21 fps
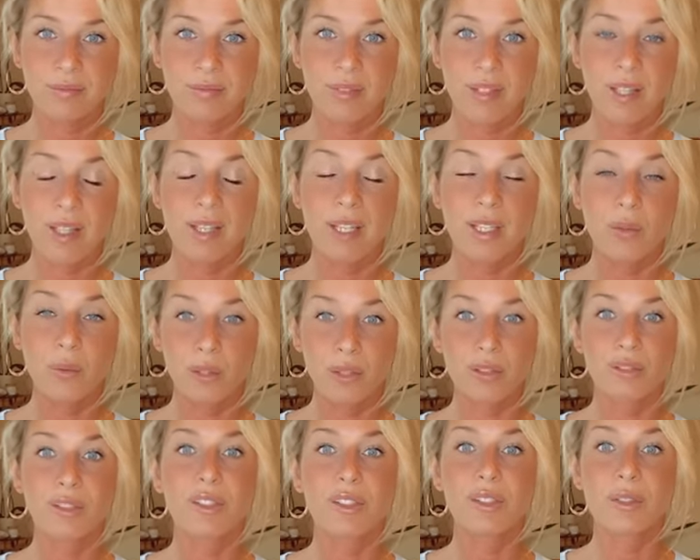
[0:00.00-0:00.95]
And in order
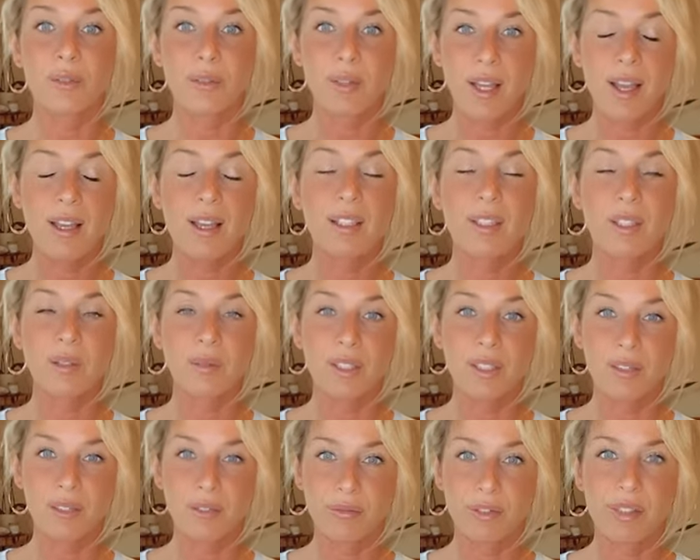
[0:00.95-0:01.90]
to do that, you need
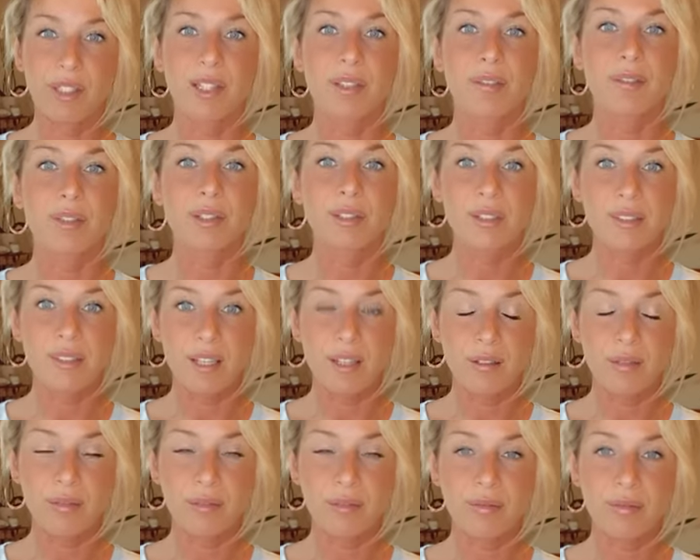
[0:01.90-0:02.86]
to forgive
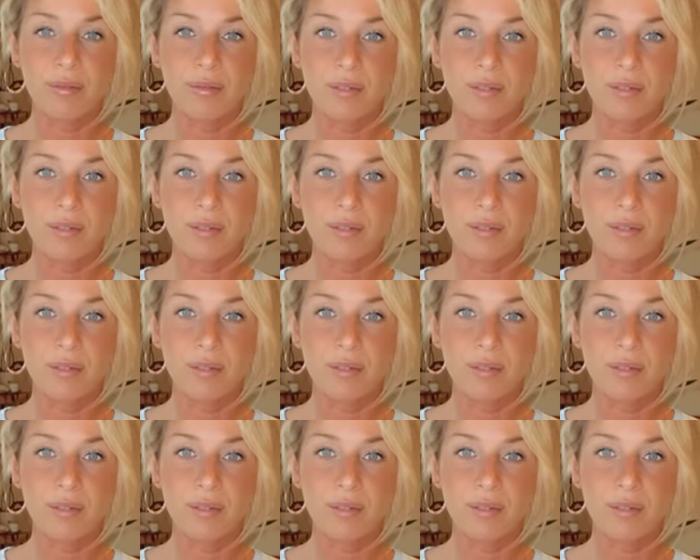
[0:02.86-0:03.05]
yourself.